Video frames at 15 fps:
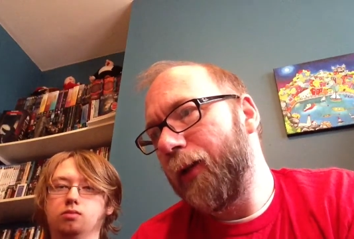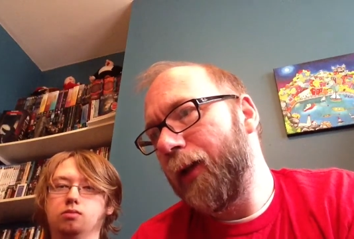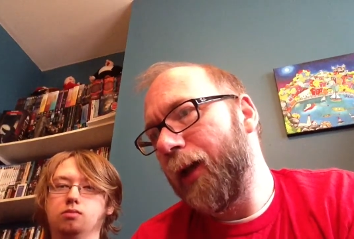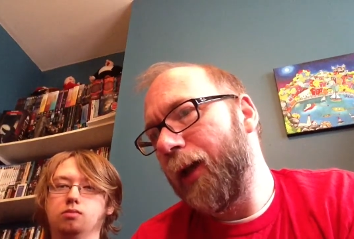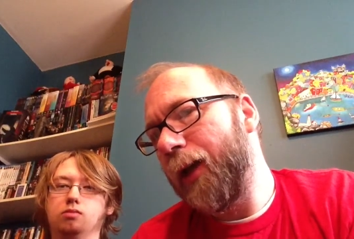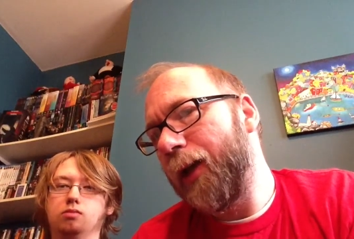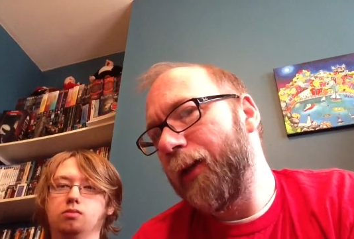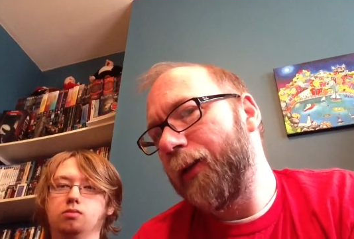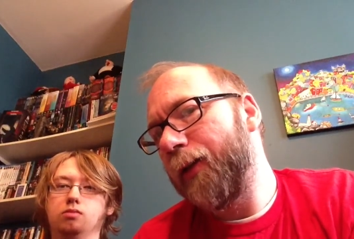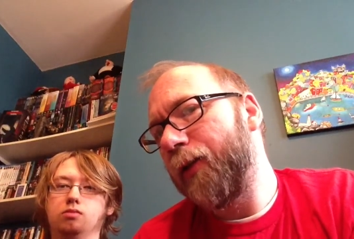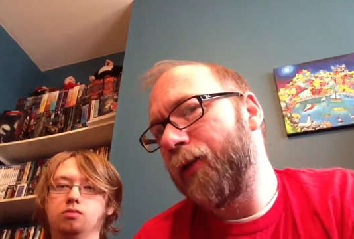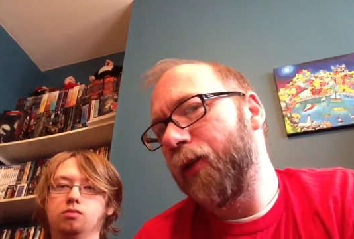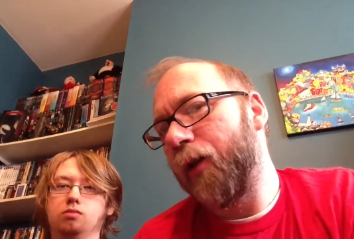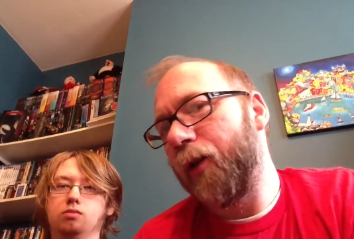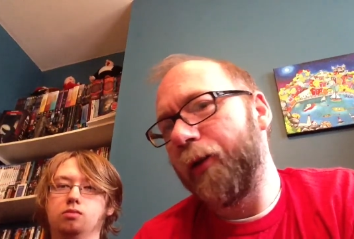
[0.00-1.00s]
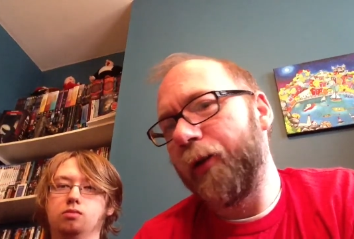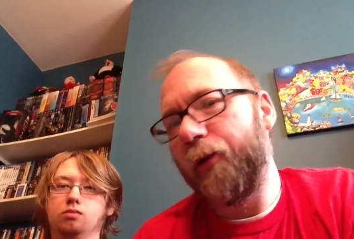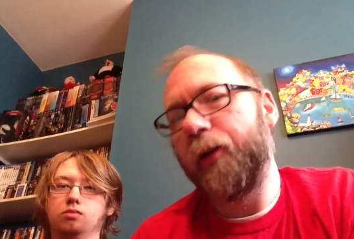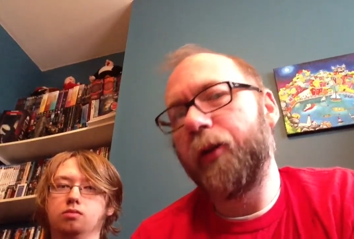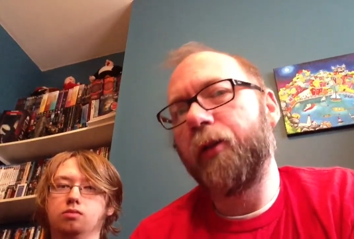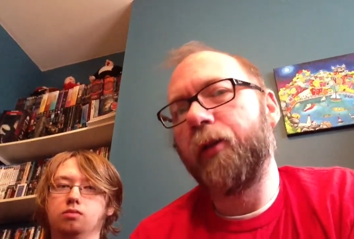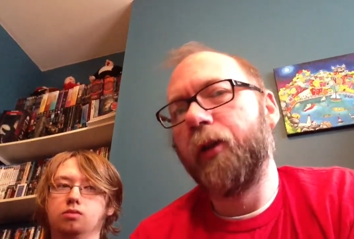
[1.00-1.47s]
Speaker 1: has a child out
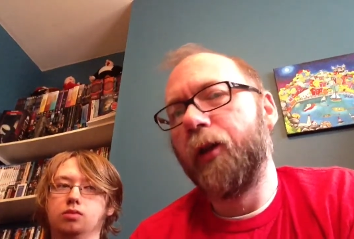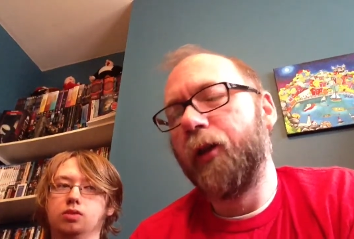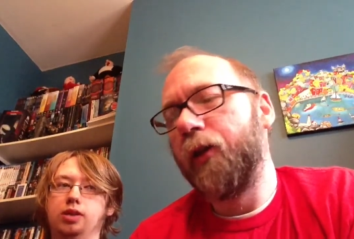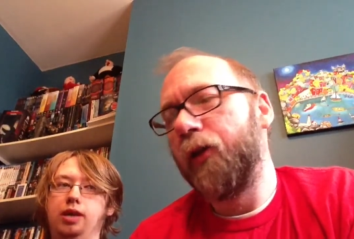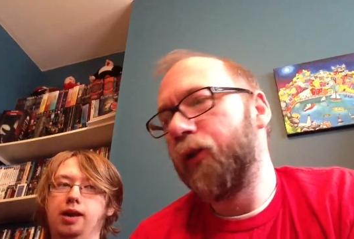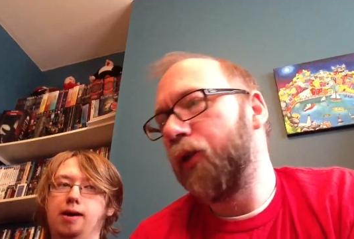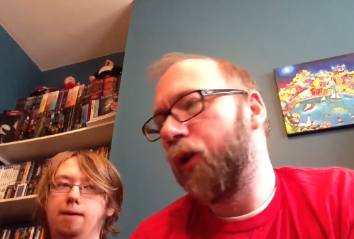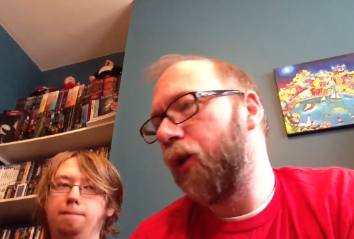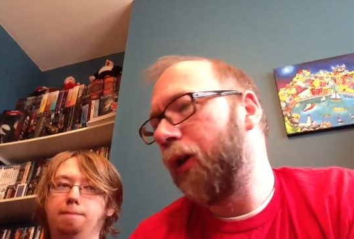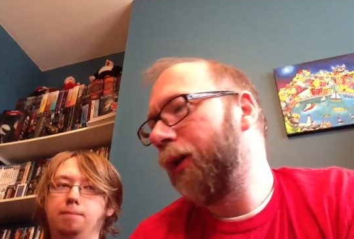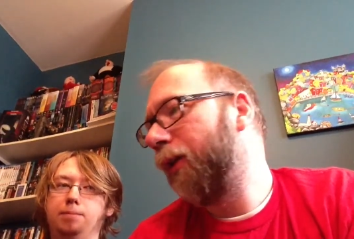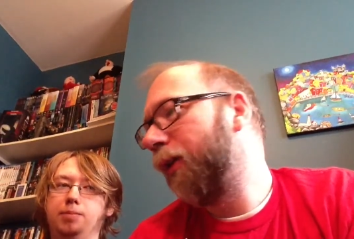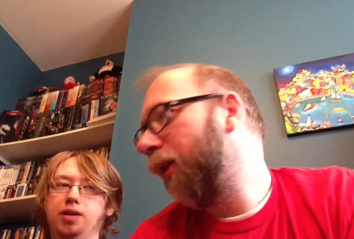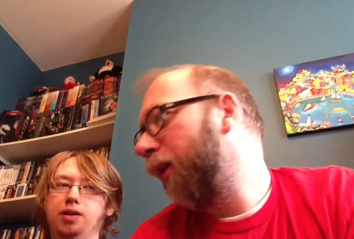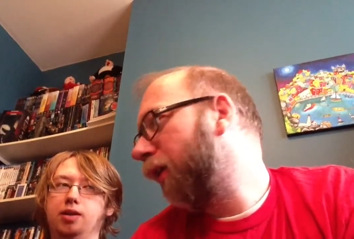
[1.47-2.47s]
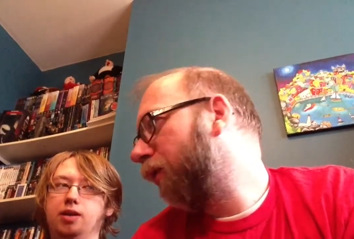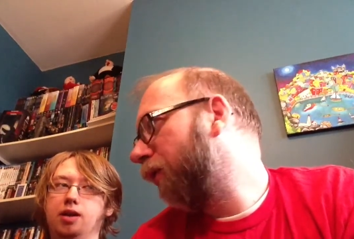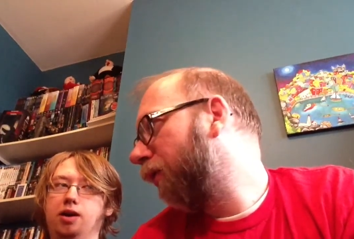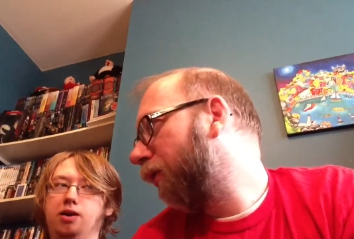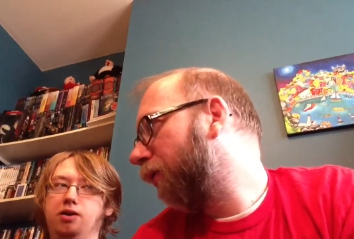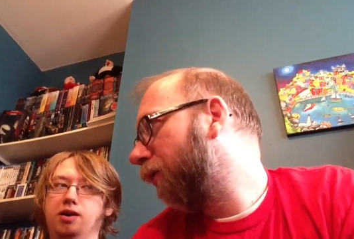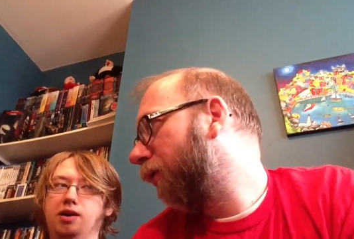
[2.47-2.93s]
there. Yeah. So I I'm think
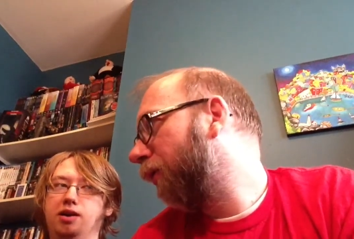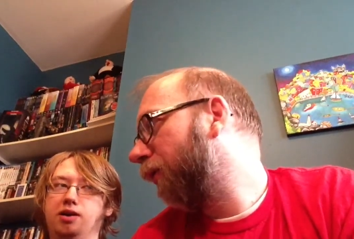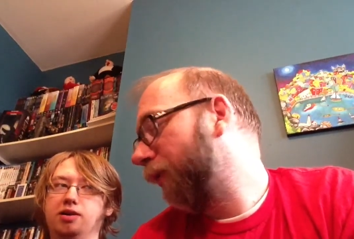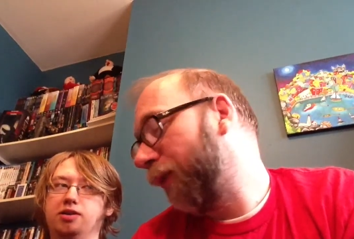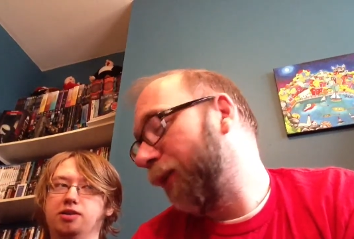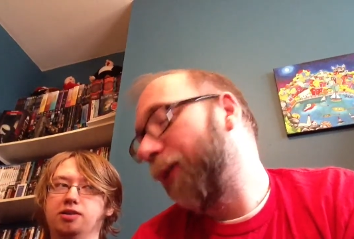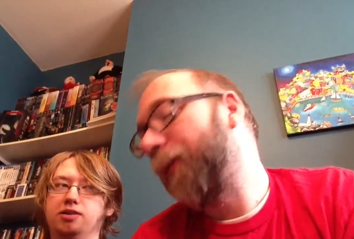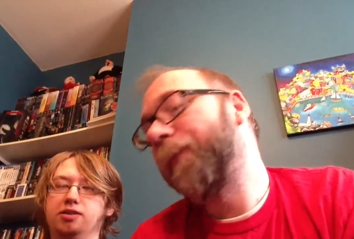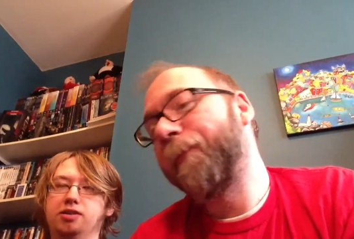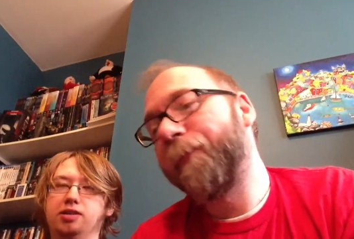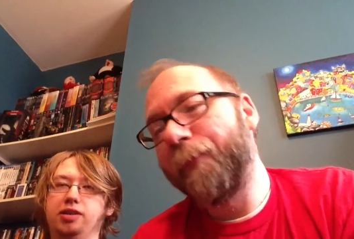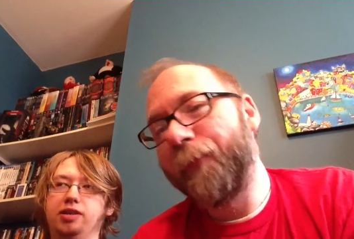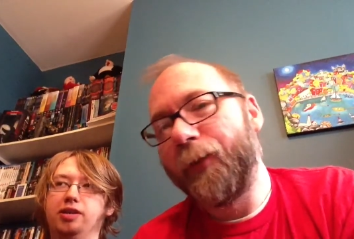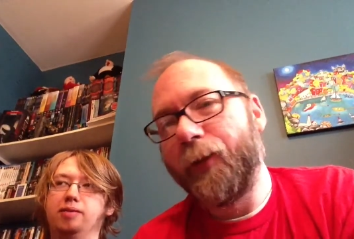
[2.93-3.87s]
Connor Hawke. Yeah. Yeah.